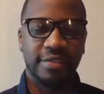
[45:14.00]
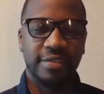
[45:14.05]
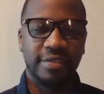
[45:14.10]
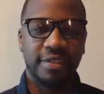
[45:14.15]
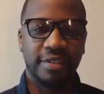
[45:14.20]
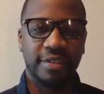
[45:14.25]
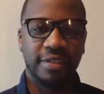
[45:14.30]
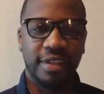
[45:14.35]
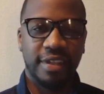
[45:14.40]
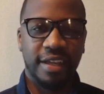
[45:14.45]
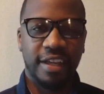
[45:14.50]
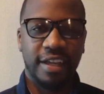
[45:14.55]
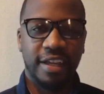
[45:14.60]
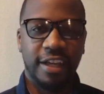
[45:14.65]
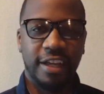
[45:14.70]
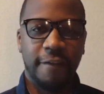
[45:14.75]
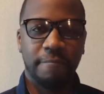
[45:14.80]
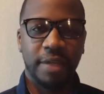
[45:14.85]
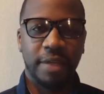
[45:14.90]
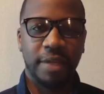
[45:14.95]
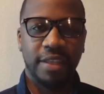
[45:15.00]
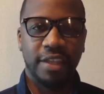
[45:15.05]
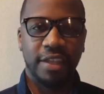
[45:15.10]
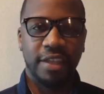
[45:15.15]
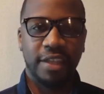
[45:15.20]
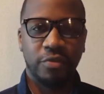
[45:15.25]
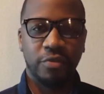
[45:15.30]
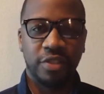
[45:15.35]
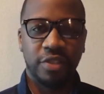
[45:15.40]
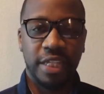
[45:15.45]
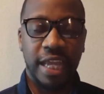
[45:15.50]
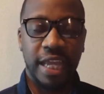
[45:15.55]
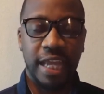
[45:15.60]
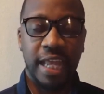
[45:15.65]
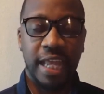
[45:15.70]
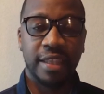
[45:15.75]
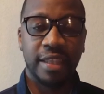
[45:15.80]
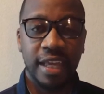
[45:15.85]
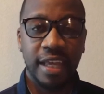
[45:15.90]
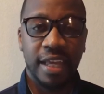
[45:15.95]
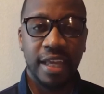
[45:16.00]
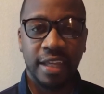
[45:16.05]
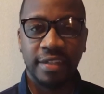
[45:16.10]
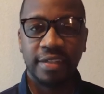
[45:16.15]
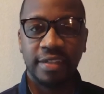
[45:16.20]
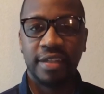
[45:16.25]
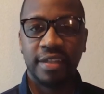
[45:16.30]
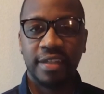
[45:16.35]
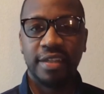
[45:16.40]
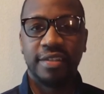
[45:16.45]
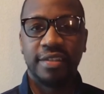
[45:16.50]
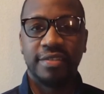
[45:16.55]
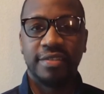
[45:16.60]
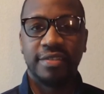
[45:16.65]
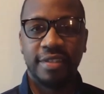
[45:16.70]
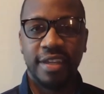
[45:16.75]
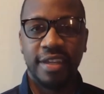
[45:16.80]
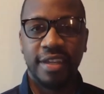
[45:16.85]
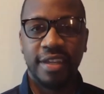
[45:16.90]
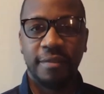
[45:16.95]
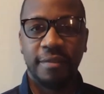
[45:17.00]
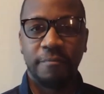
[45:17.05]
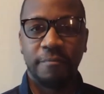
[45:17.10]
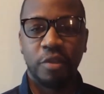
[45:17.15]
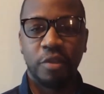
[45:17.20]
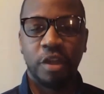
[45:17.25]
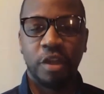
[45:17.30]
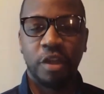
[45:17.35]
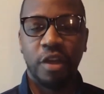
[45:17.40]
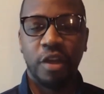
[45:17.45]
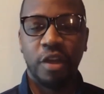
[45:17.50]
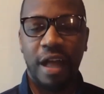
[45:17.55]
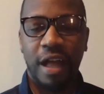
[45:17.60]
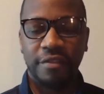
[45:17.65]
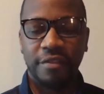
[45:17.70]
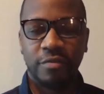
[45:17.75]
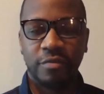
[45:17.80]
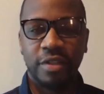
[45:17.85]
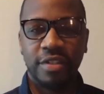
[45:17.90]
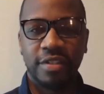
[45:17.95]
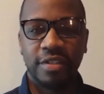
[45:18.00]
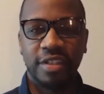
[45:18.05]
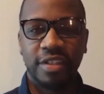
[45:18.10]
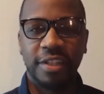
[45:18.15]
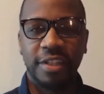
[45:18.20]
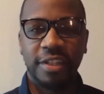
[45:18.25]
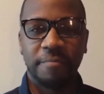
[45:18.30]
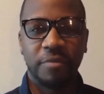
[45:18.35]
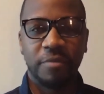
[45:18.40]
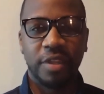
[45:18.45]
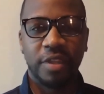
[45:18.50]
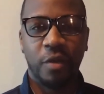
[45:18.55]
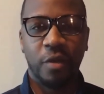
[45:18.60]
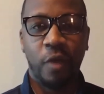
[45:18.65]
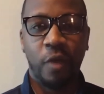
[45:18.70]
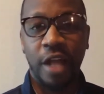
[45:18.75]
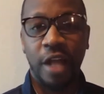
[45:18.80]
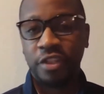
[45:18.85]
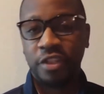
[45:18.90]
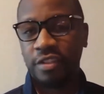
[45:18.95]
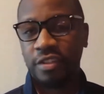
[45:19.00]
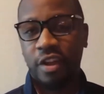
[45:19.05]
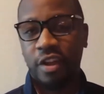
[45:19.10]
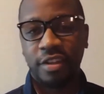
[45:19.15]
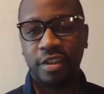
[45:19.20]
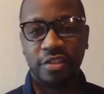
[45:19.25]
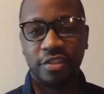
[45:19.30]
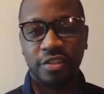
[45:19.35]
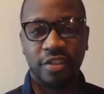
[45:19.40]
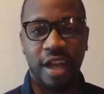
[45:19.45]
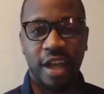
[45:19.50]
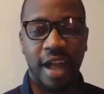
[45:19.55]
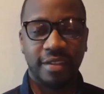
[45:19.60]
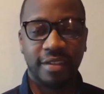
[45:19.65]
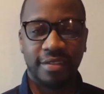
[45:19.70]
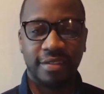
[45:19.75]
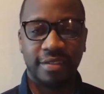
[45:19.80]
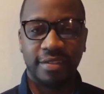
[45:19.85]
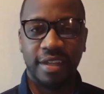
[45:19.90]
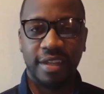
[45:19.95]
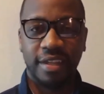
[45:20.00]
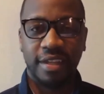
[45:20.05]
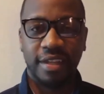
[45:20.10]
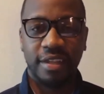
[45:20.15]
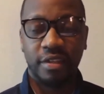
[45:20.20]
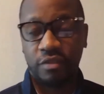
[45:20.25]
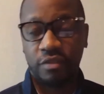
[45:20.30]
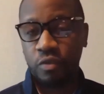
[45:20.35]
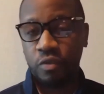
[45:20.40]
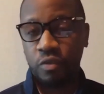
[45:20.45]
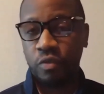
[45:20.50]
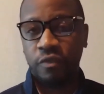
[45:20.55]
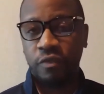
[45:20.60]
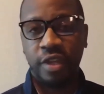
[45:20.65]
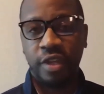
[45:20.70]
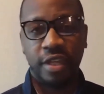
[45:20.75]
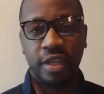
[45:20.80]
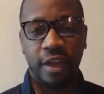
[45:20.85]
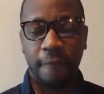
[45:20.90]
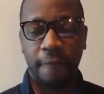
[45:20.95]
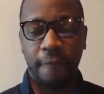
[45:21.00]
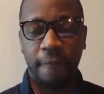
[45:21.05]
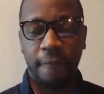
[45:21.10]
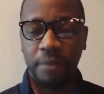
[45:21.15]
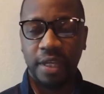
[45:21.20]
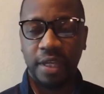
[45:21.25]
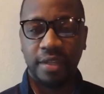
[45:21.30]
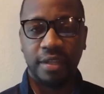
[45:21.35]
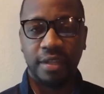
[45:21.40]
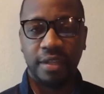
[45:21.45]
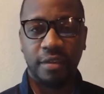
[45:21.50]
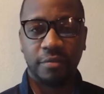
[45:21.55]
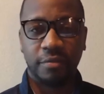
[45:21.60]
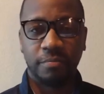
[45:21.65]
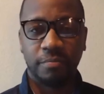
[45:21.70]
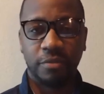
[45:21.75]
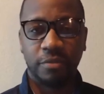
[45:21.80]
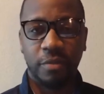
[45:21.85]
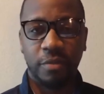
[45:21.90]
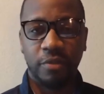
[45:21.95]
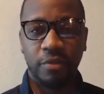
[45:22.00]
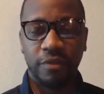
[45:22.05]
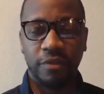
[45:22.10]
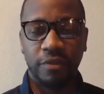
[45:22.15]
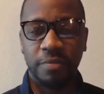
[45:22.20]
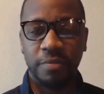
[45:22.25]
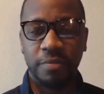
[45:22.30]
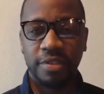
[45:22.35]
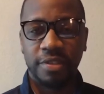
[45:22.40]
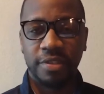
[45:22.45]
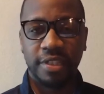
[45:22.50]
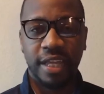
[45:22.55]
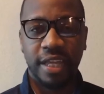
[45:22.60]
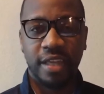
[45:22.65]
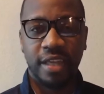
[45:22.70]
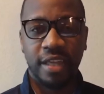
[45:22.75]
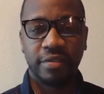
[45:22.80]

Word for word: uh, at the OC, and then seeing, you know, obviously recently, you know, watching all the shots and, the cool video, and uh, you know, briefly put together